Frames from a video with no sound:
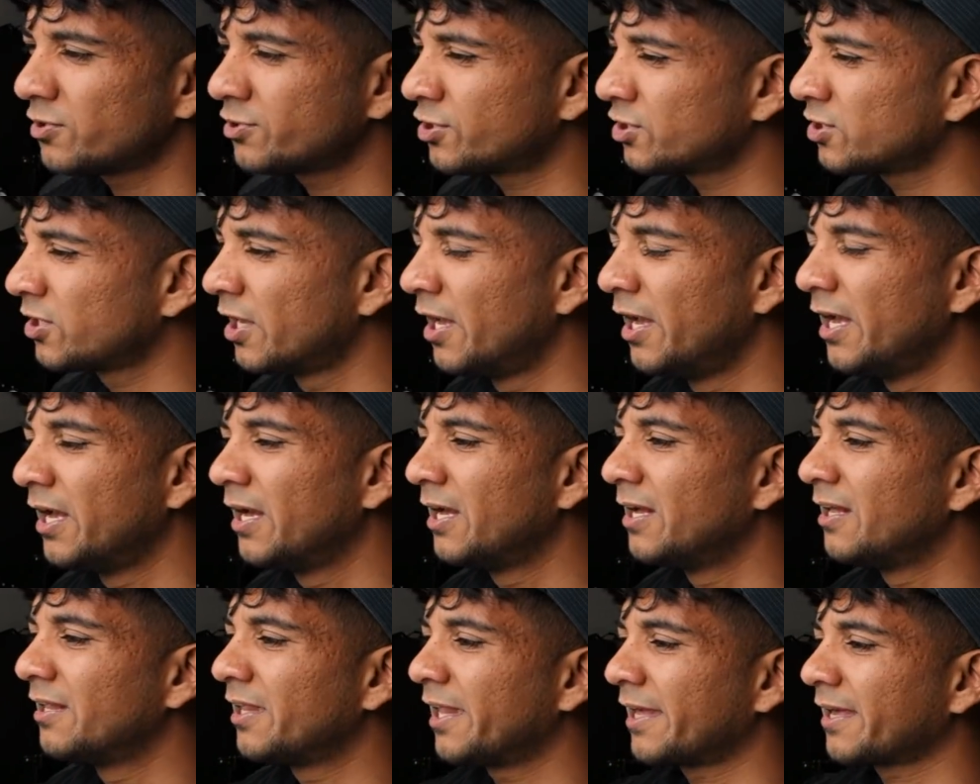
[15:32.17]
Just
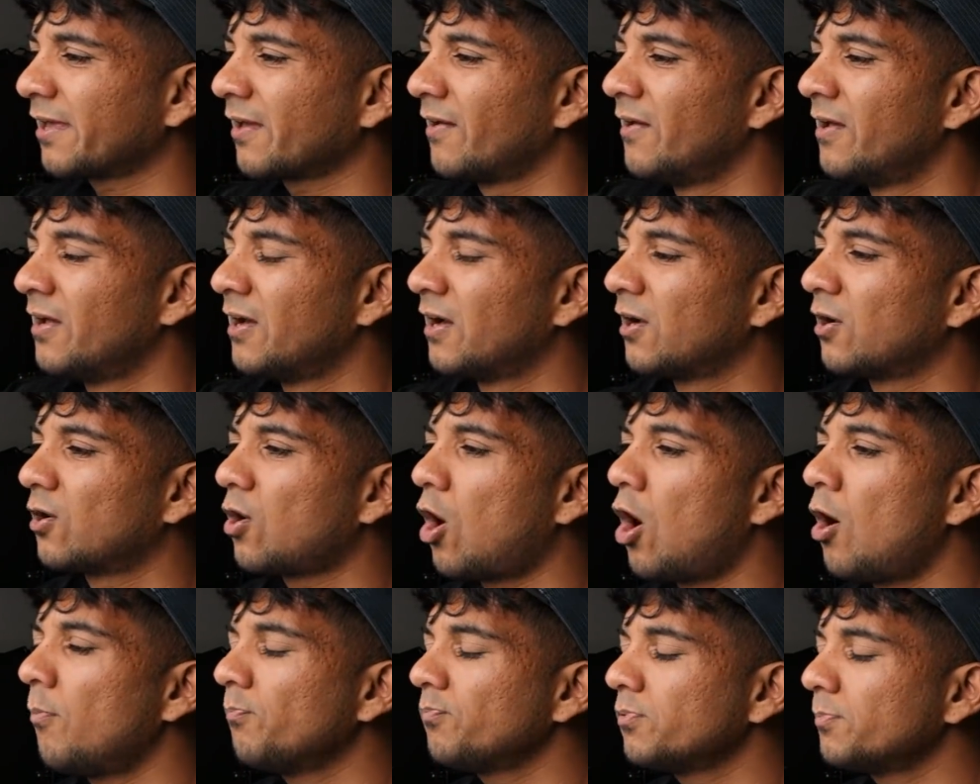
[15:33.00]
like
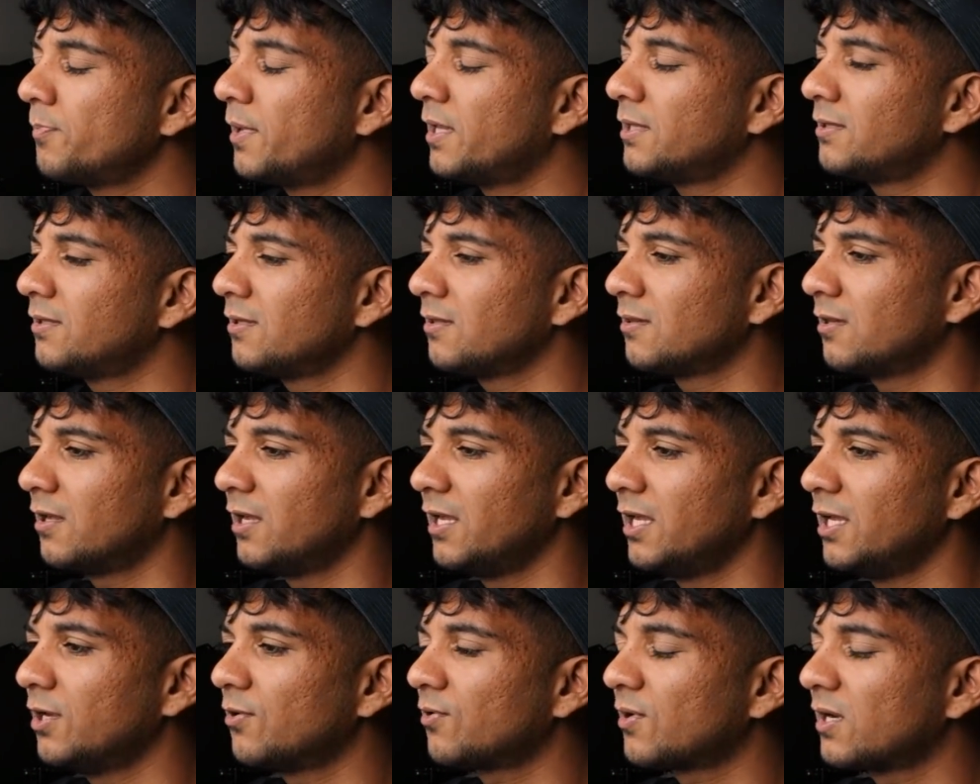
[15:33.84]
complementing
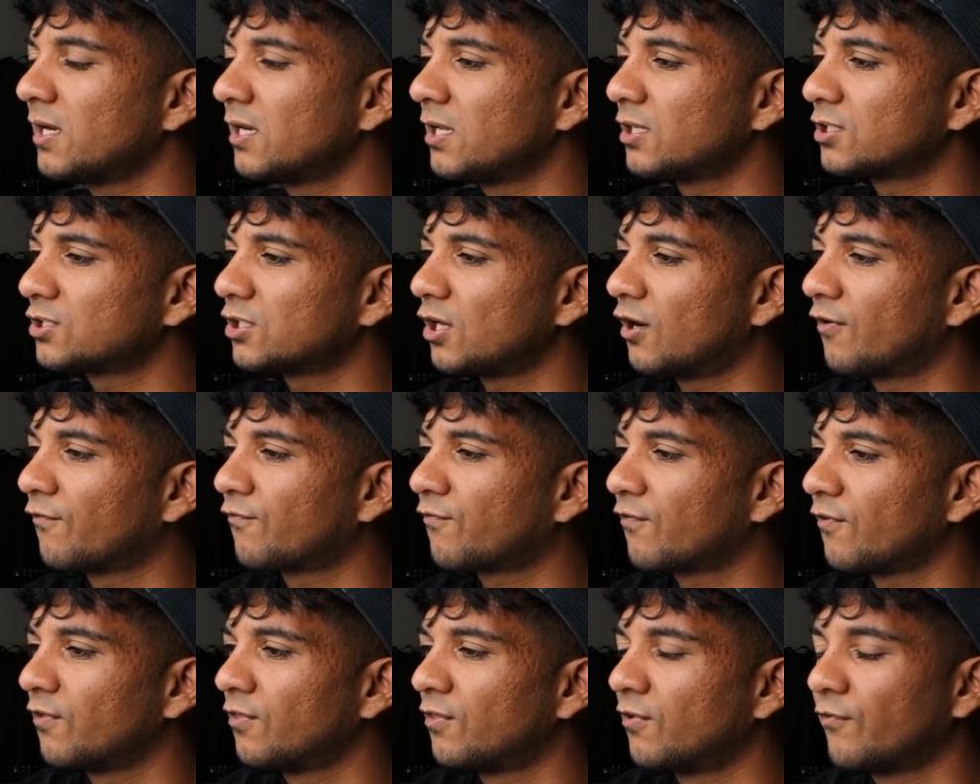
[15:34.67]
the eeriness
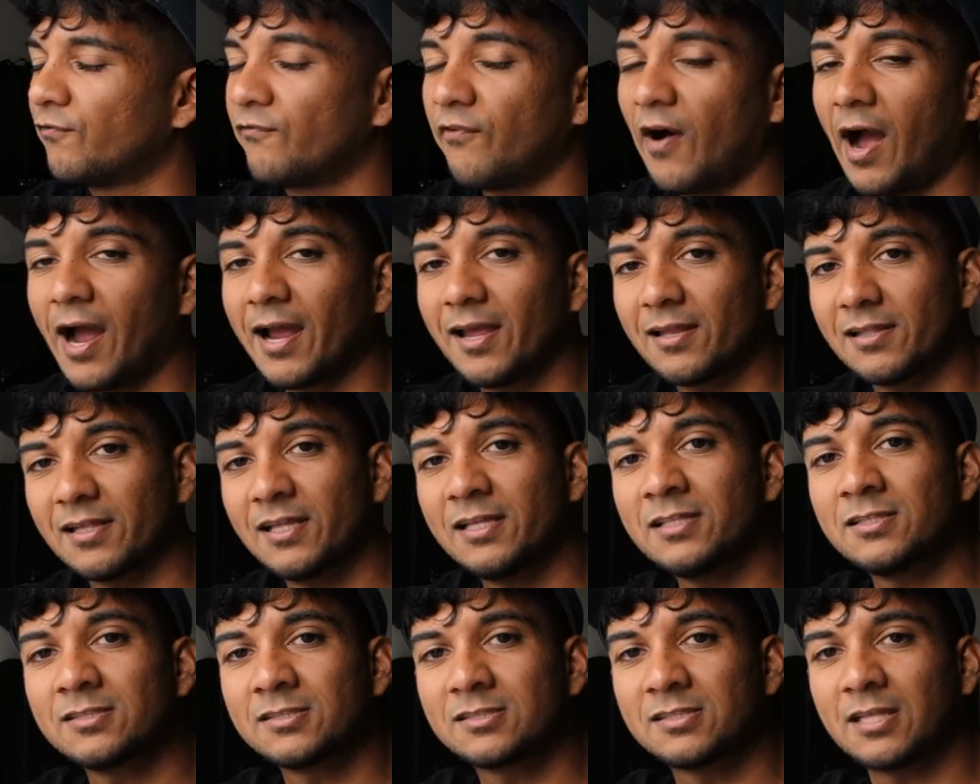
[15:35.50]
of the
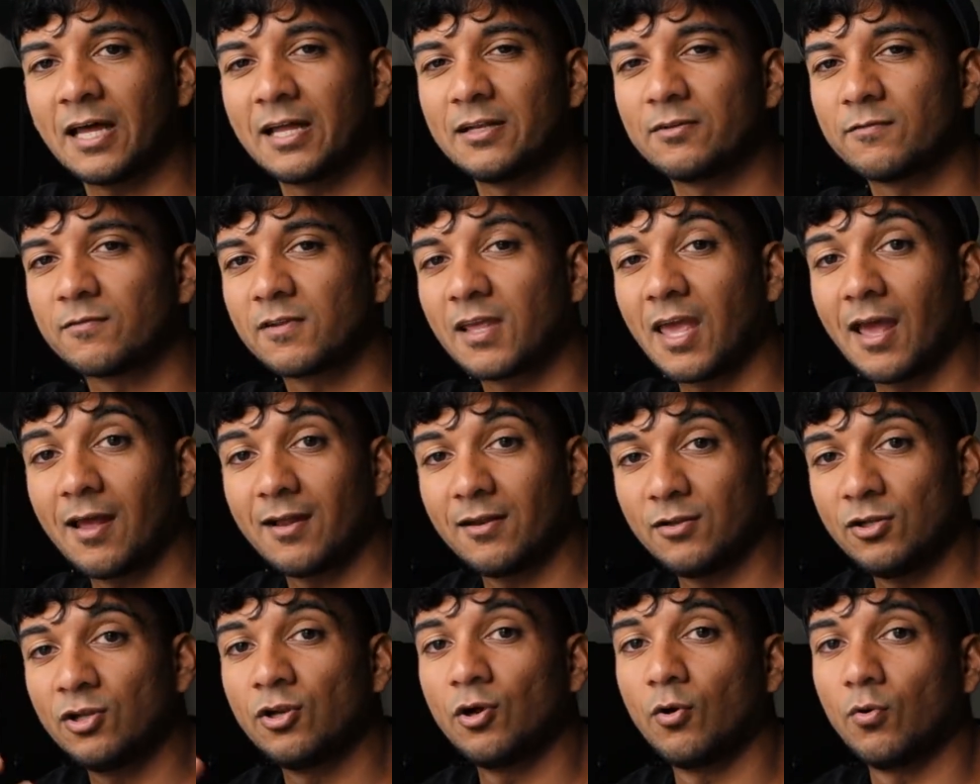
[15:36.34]
violins that,
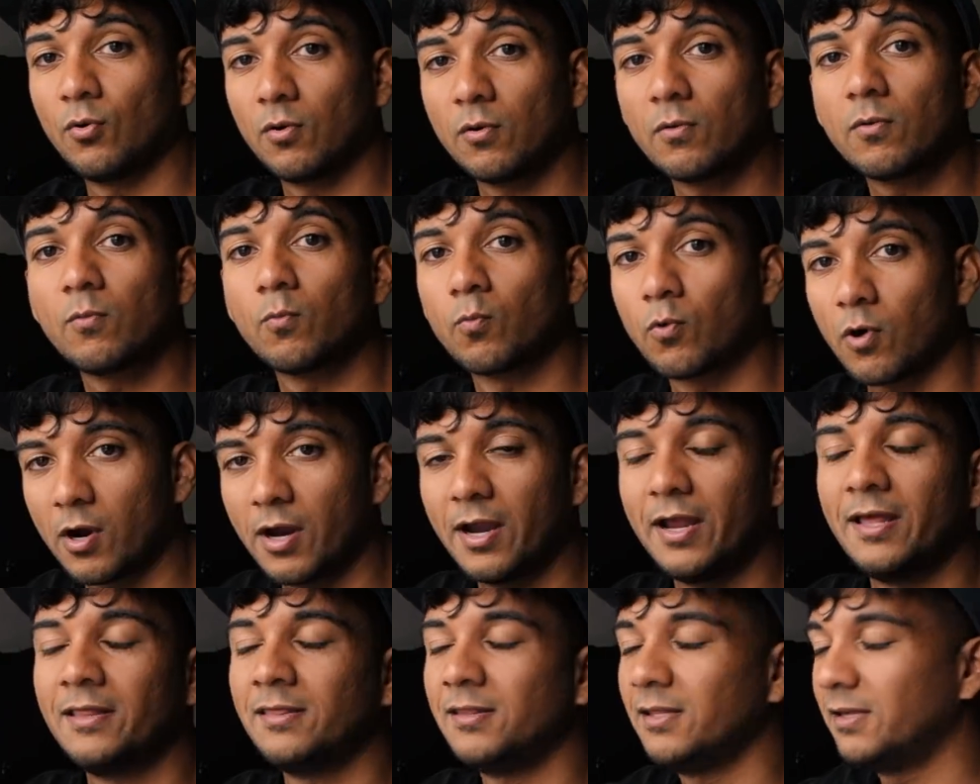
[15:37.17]
you know, were
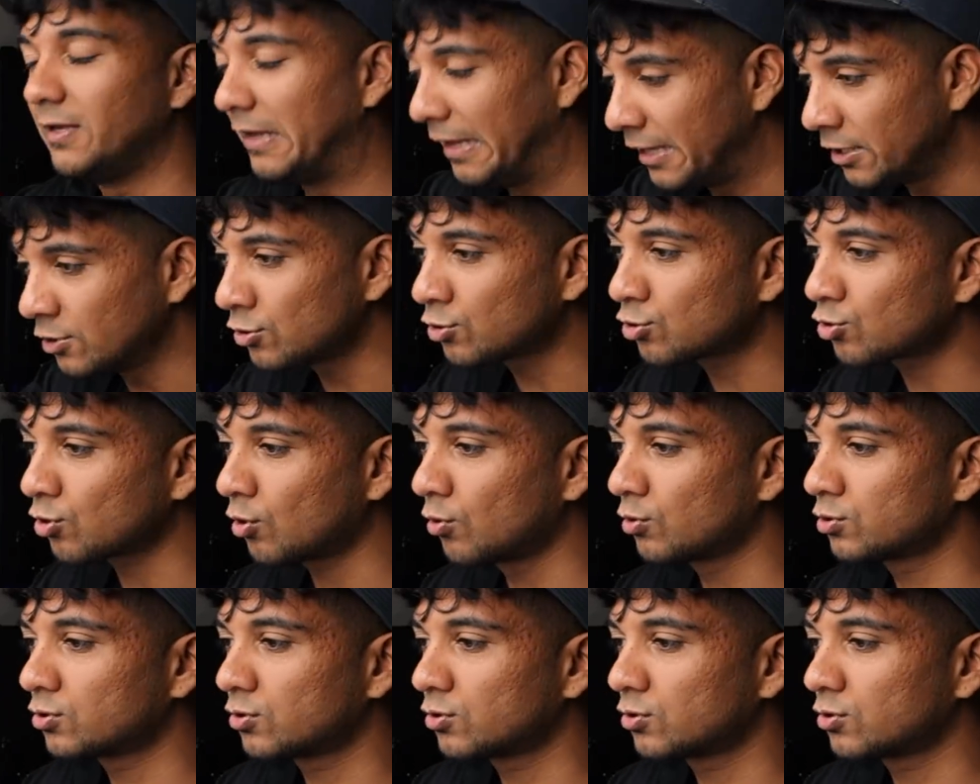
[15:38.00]
in the intro.